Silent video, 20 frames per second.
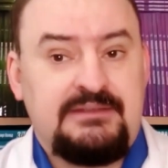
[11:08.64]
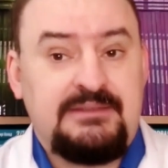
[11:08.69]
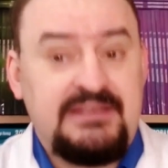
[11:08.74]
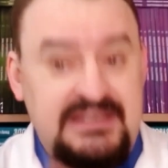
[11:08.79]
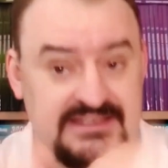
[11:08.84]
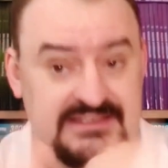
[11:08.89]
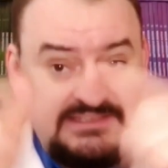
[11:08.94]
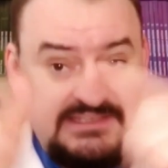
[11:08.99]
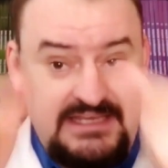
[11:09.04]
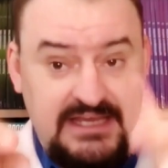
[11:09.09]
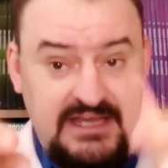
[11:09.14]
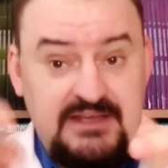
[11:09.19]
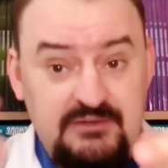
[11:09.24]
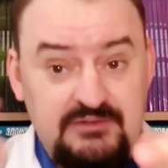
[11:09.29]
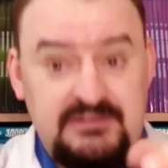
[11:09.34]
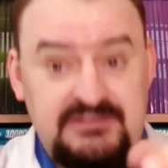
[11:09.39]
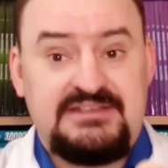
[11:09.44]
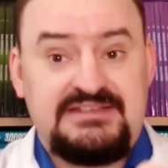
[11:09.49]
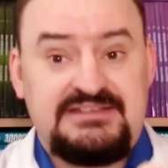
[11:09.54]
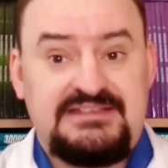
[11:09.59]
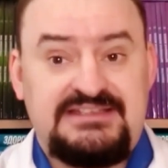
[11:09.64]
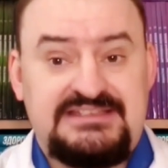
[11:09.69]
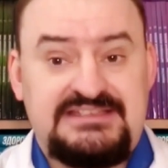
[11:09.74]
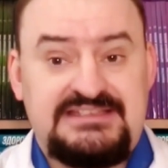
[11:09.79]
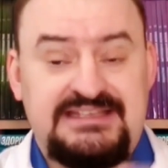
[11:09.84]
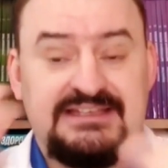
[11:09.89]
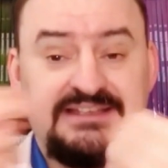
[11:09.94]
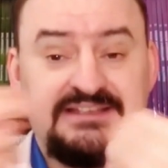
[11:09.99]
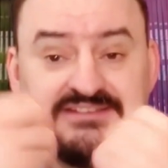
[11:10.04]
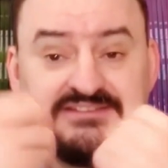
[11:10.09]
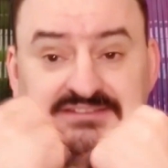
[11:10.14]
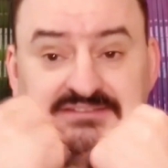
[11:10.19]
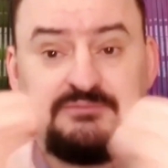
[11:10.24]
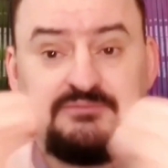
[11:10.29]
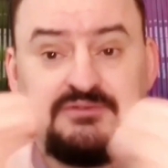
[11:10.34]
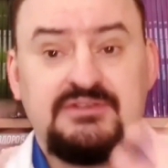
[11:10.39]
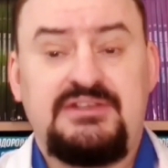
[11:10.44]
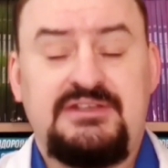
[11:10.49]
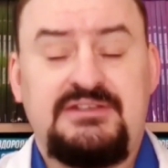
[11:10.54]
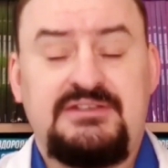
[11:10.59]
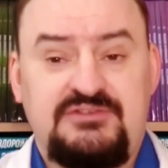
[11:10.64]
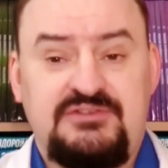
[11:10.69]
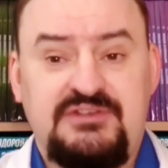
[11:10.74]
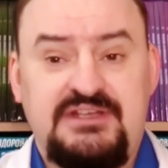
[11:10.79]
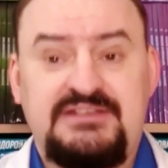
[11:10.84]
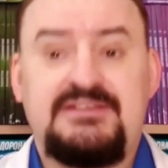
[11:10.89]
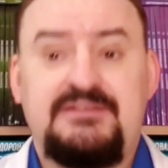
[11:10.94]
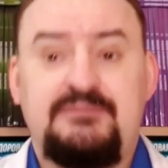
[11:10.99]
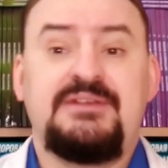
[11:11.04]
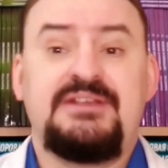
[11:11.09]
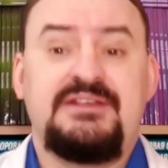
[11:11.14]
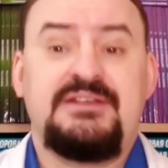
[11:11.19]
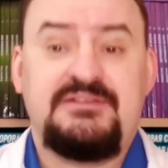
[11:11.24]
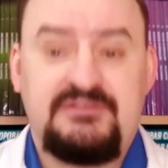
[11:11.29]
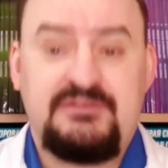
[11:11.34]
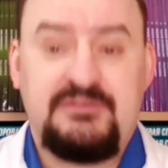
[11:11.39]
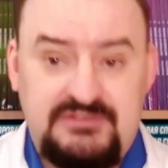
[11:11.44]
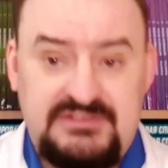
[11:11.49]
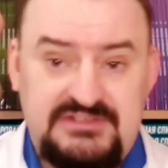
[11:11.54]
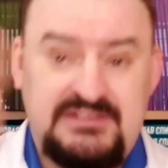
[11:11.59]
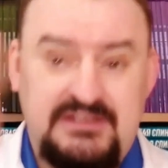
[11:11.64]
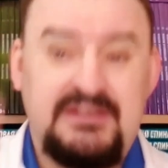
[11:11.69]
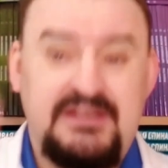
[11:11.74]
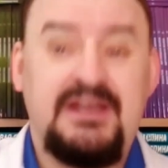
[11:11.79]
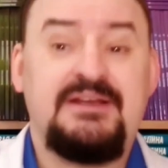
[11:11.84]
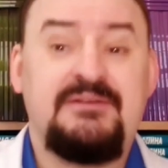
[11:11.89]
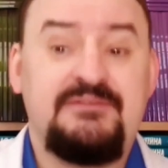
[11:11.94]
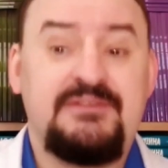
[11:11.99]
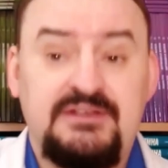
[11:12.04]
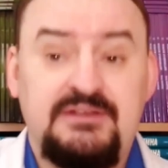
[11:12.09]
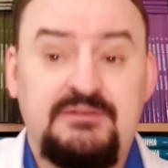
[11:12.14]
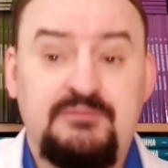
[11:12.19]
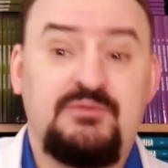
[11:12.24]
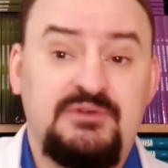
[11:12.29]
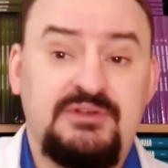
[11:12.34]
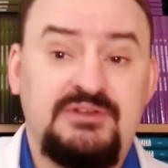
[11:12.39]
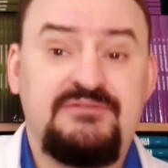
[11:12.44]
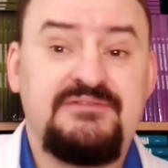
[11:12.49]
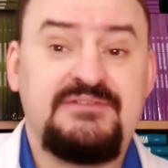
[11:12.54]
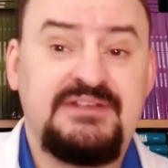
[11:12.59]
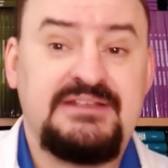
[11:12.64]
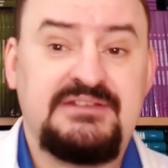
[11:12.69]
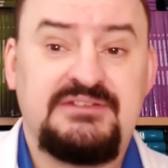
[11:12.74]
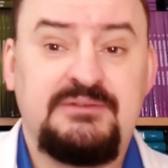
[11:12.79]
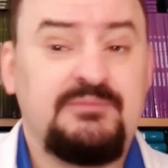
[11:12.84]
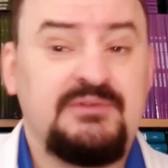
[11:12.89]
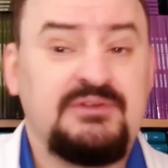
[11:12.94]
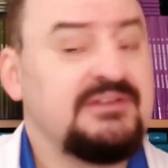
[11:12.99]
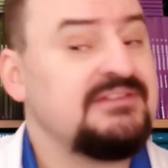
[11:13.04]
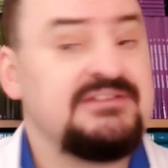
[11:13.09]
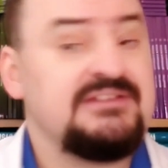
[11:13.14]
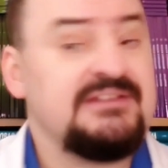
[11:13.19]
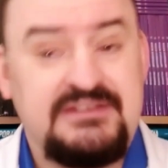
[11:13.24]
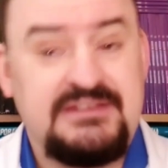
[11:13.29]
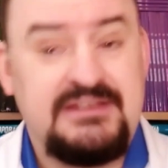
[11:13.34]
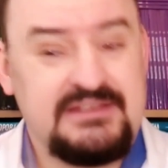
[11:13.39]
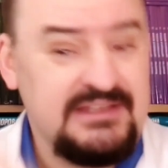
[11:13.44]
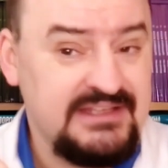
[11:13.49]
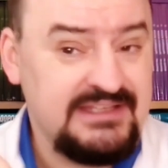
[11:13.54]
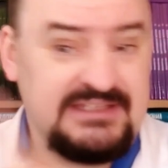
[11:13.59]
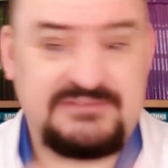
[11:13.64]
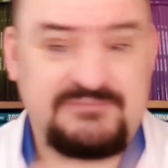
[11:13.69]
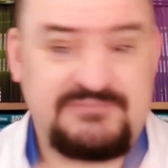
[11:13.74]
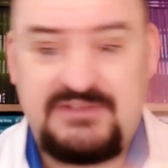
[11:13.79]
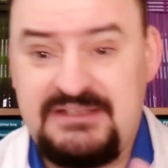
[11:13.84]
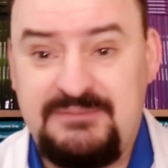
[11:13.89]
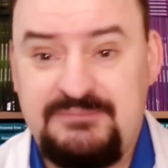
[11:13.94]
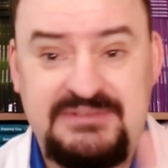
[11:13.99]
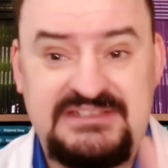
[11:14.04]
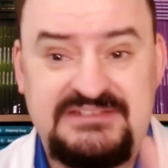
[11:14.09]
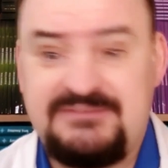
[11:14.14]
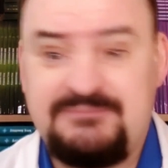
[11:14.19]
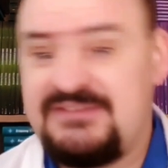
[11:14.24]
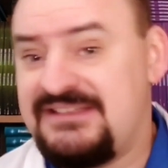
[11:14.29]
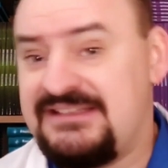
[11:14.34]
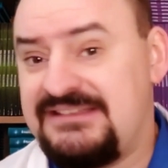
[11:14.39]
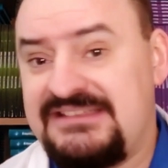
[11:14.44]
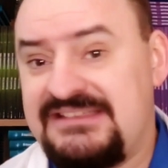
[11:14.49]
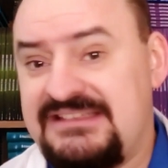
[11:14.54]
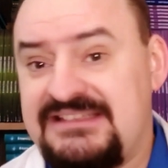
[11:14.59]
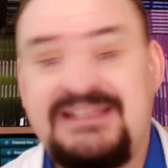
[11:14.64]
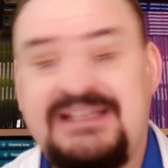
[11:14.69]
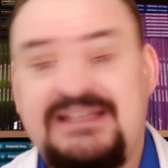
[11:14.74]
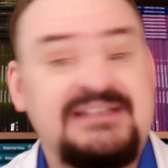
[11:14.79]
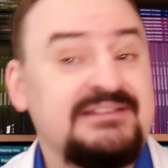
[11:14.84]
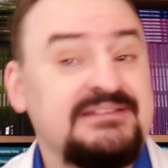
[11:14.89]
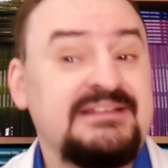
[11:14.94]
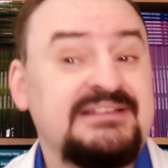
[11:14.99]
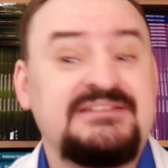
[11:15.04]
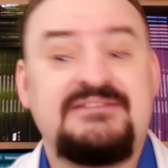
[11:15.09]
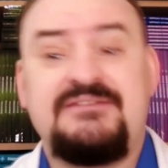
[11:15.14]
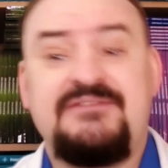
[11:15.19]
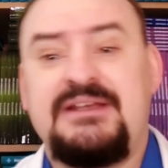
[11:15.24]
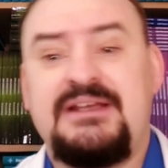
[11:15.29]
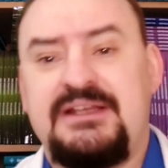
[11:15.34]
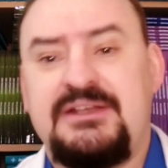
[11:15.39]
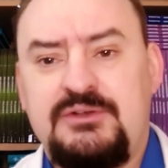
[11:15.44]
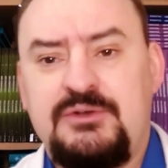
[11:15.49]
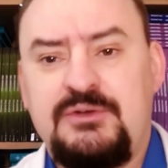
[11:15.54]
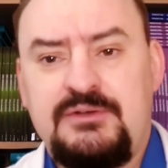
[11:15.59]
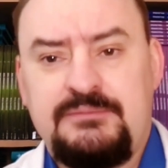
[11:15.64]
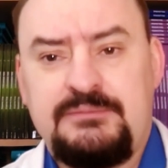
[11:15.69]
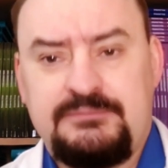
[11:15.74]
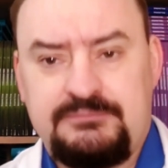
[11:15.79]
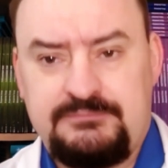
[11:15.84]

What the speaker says: And now the disease, which is transmitted through saliva, will affect the person, and rabies means death, it's fatal.